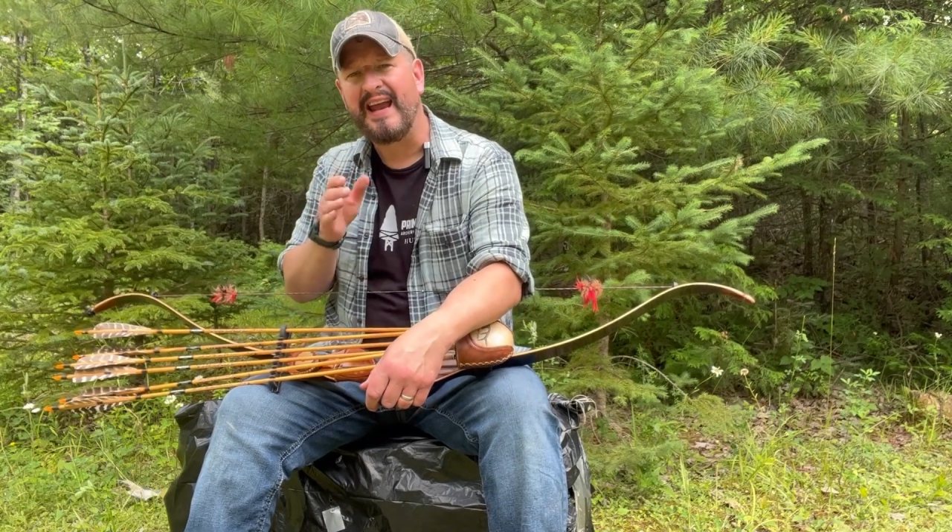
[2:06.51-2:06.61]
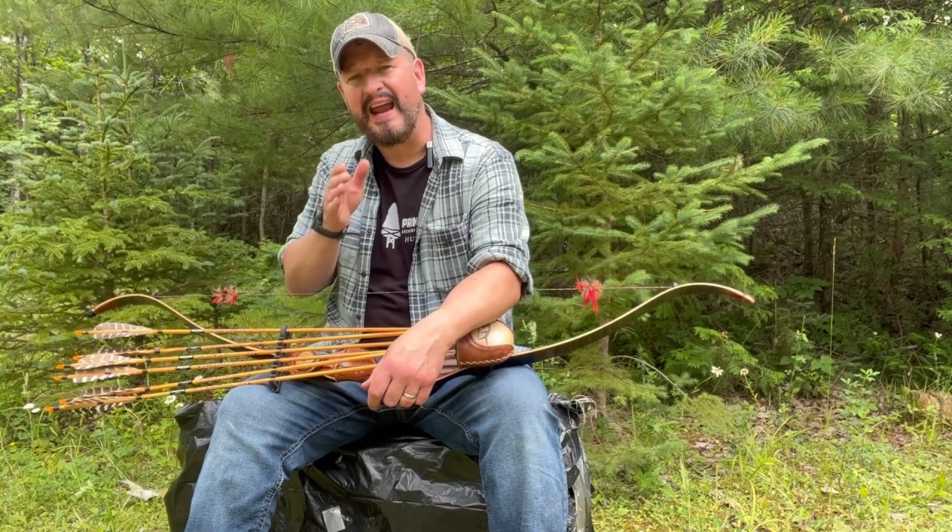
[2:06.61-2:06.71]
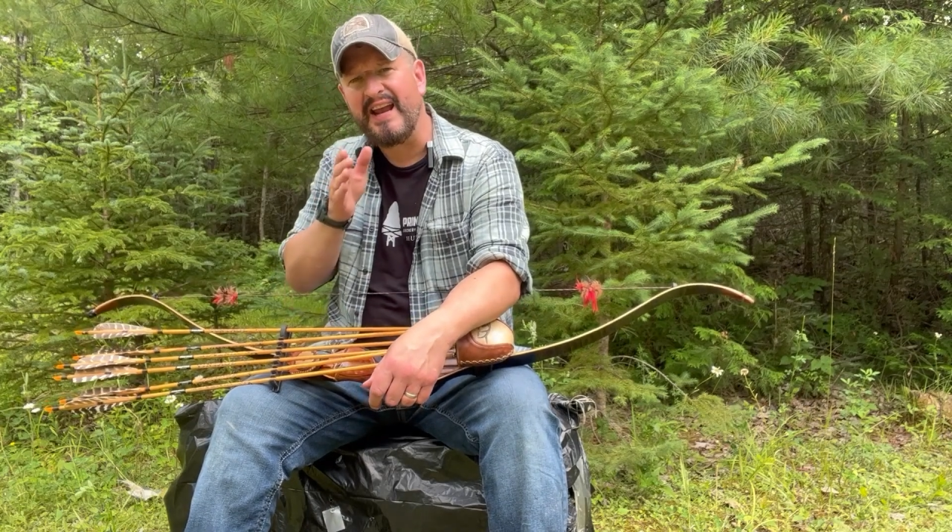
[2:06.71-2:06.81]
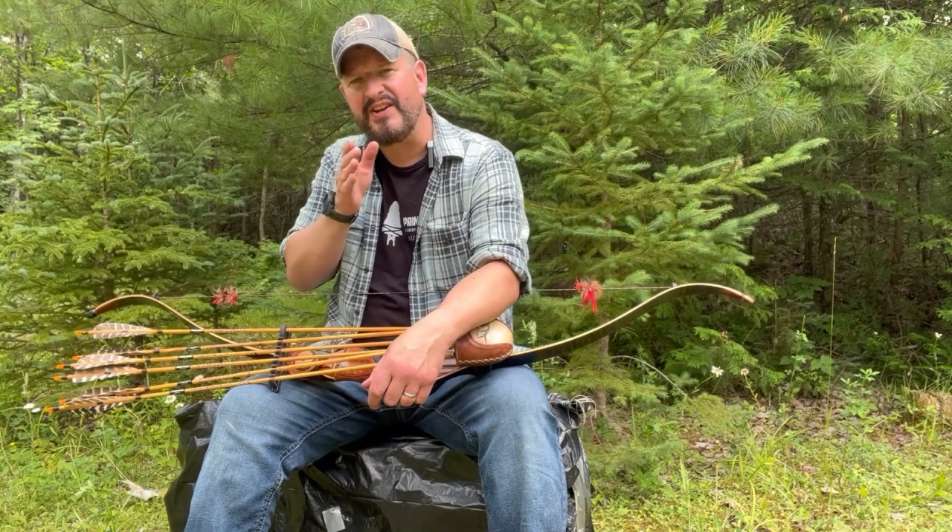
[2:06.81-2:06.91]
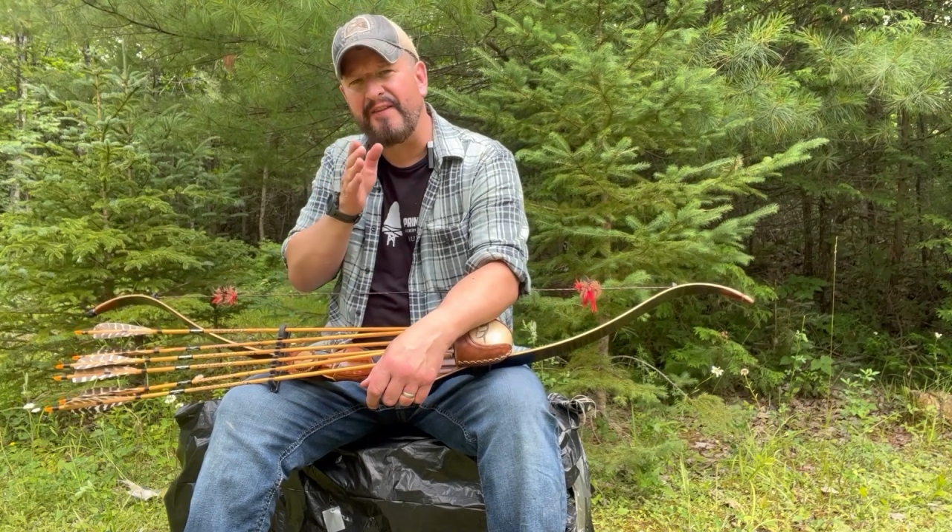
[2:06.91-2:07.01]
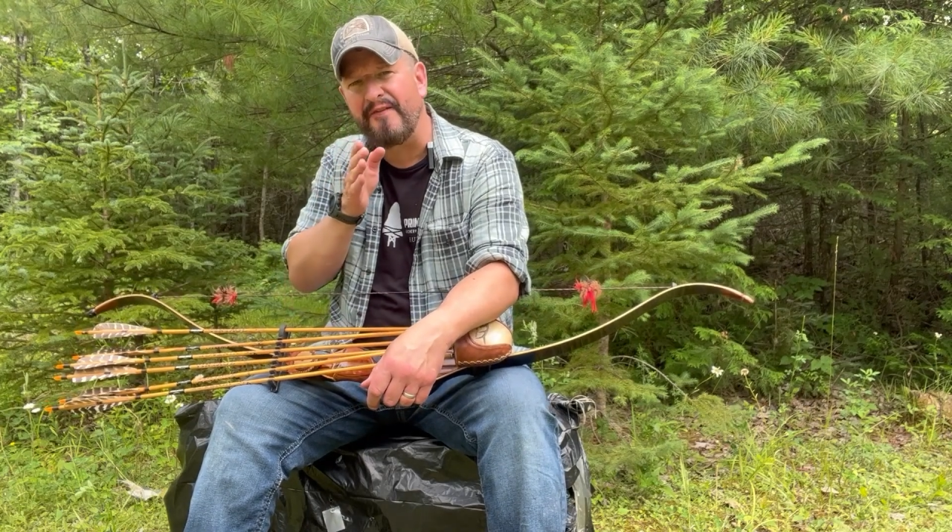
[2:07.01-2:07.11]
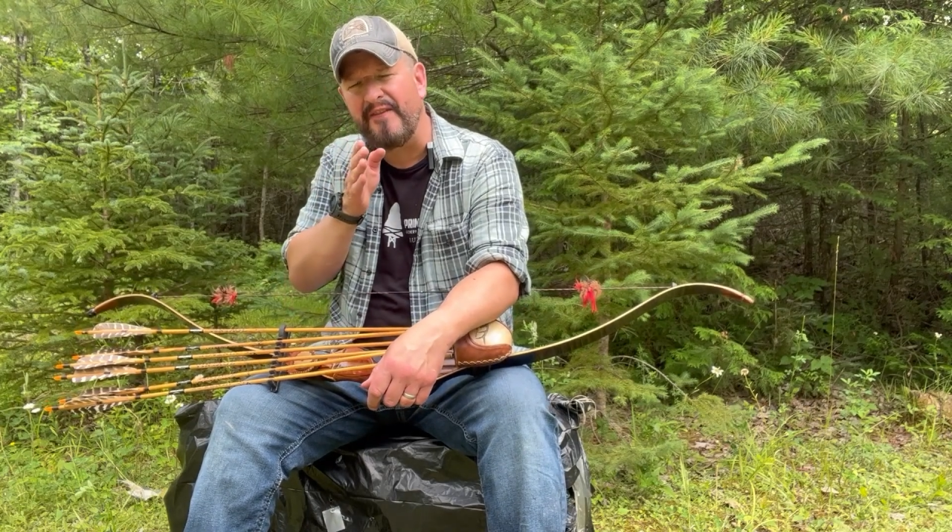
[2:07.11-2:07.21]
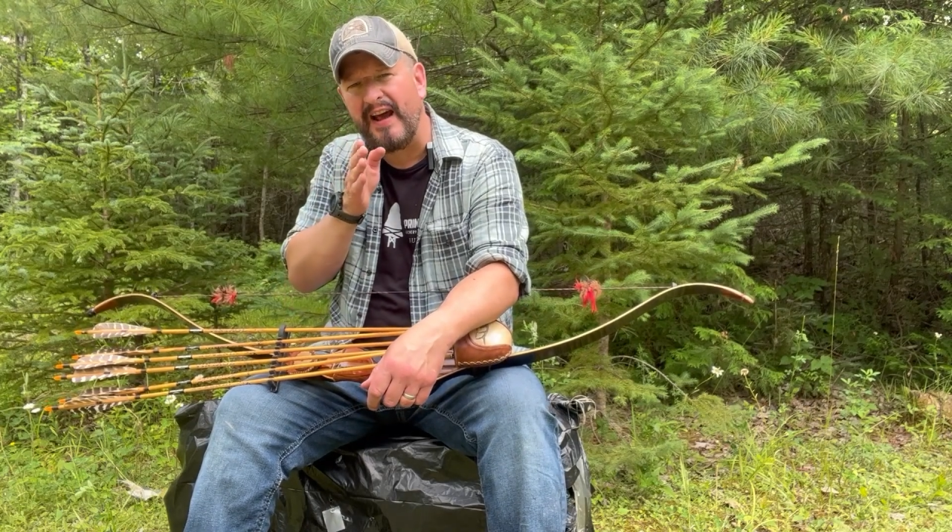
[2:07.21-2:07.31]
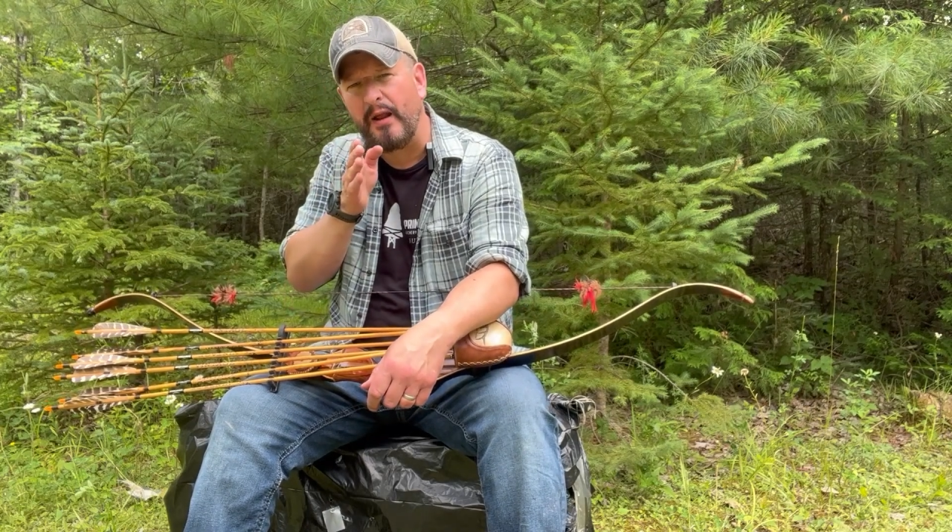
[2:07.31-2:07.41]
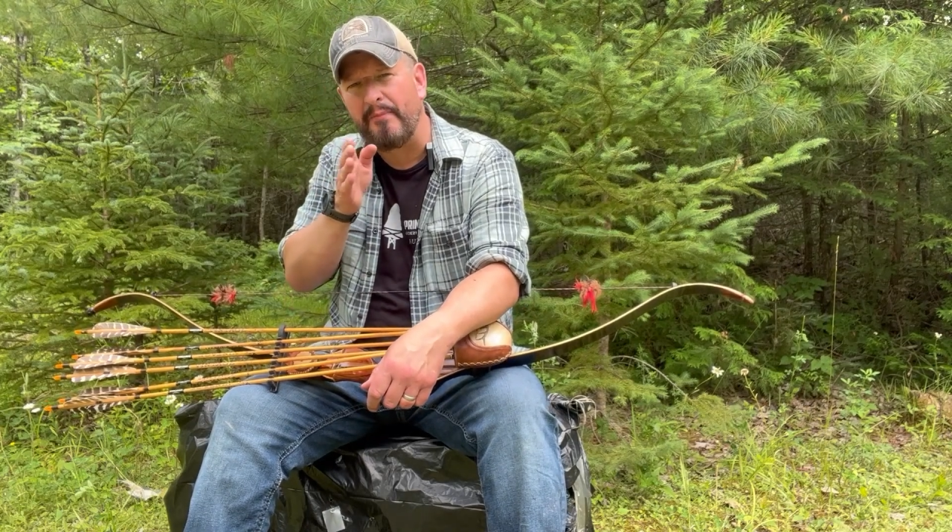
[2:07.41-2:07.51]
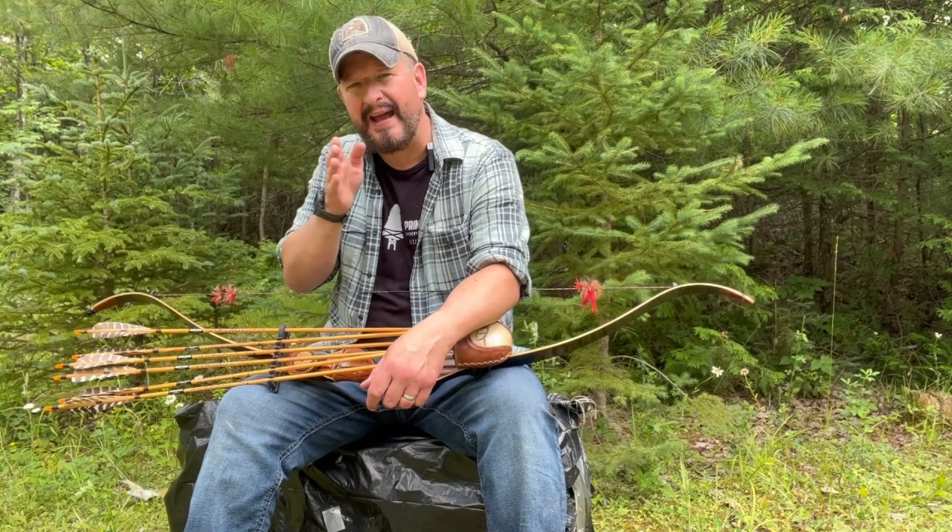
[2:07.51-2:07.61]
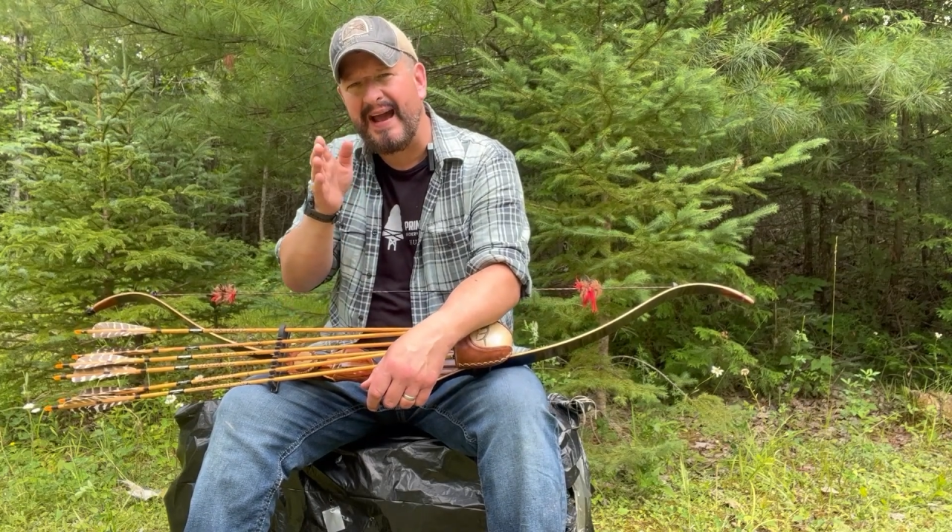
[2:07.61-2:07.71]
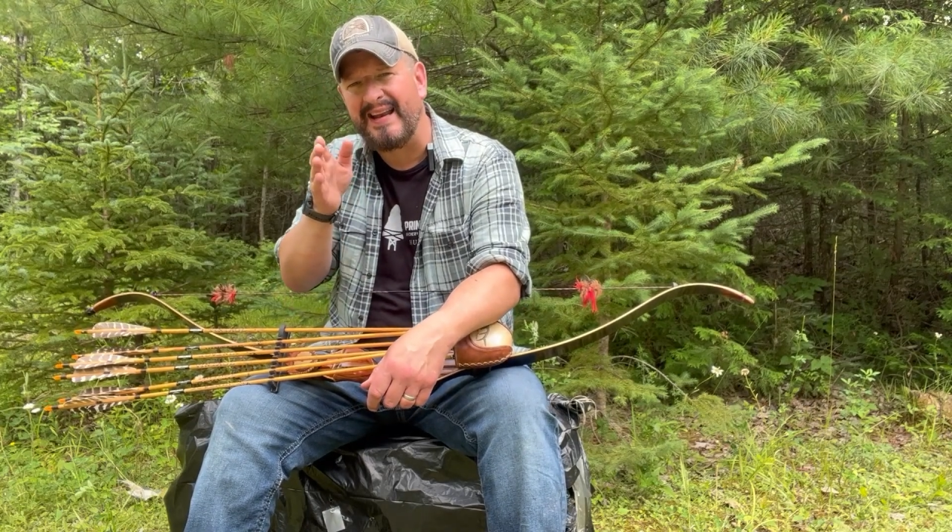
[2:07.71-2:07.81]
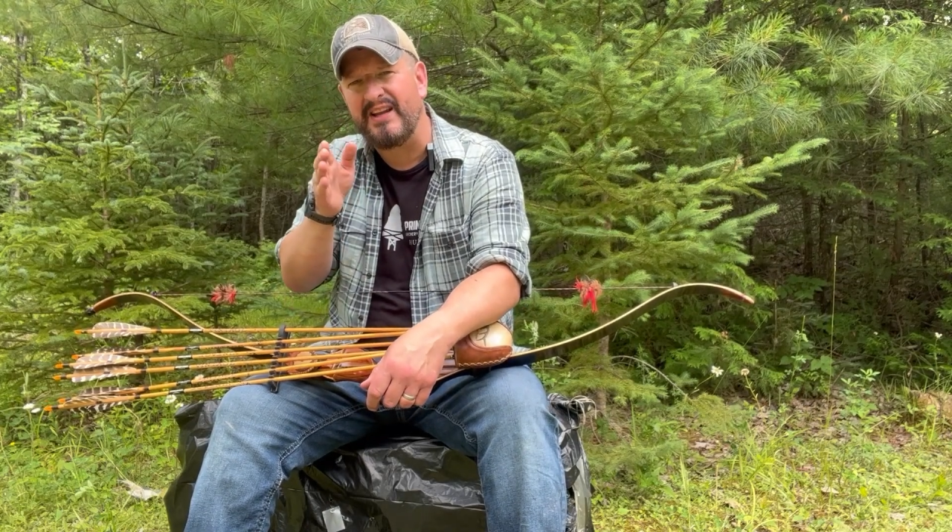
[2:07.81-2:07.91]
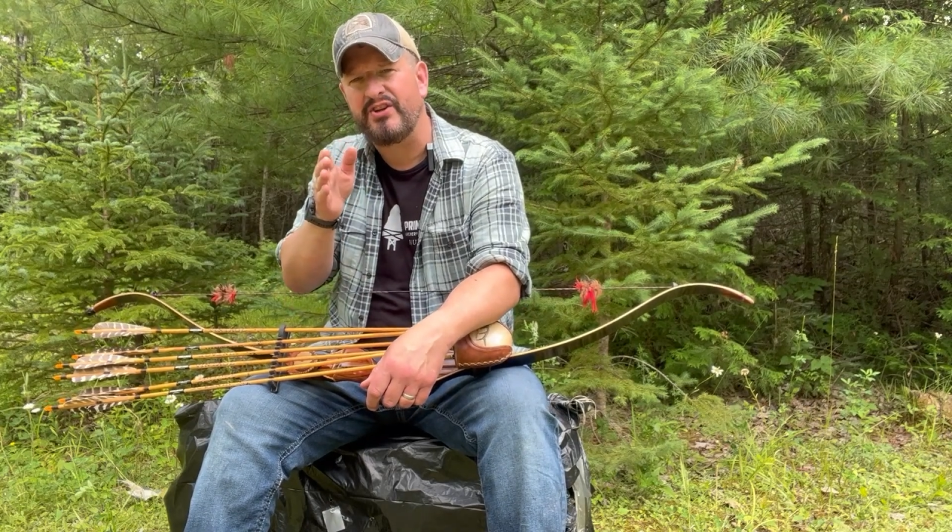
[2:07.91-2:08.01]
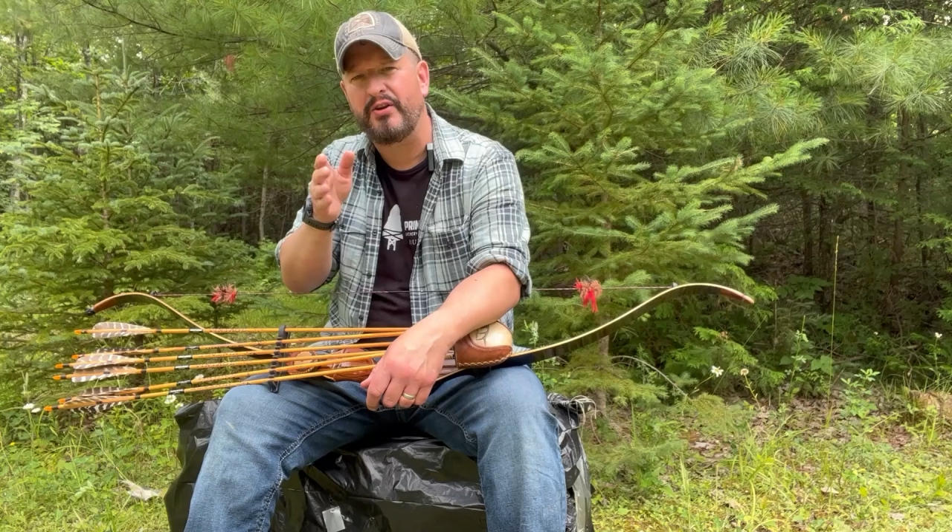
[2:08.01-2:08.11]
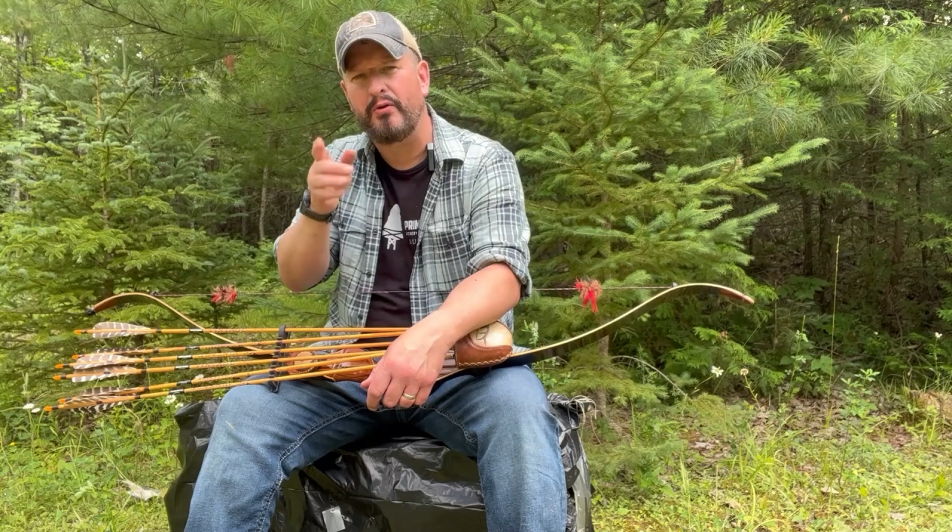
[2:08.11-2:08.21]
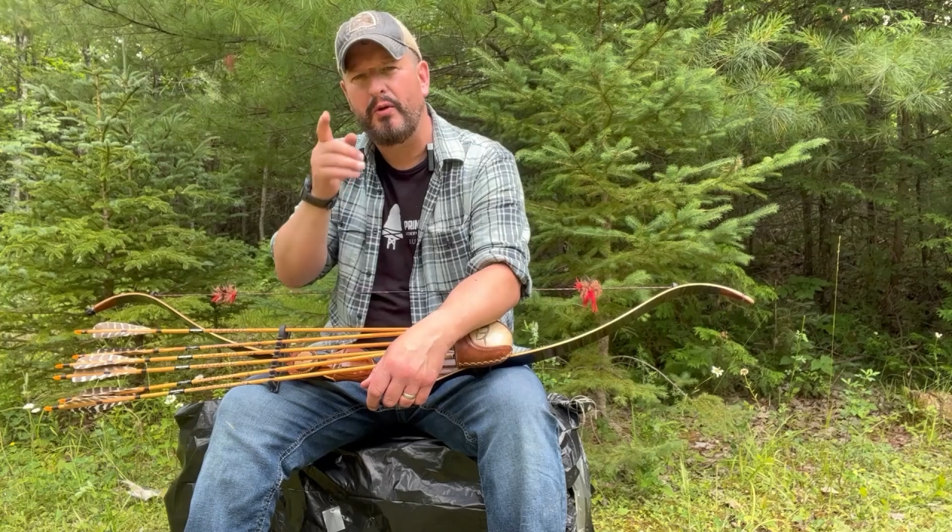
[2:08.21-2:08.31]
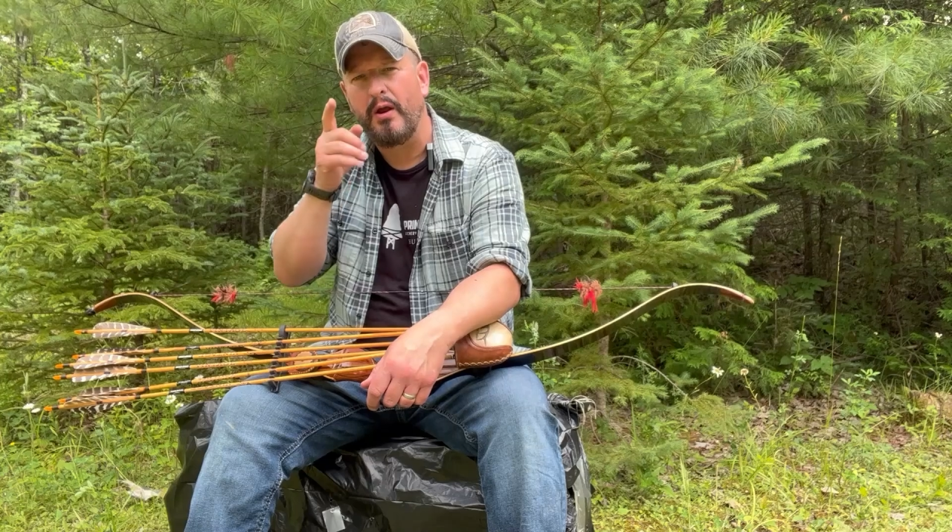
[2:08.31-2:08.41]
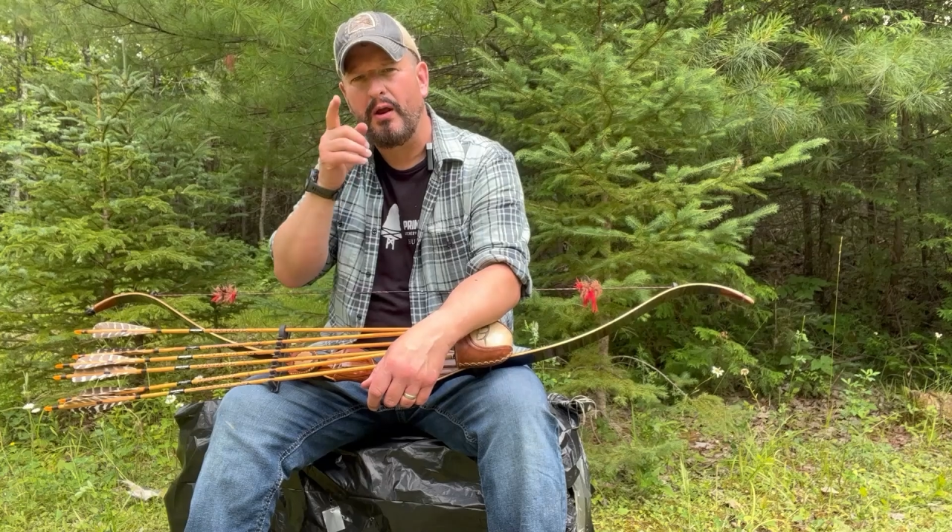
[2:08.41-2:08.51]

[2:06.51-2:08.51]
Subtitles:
and developed that into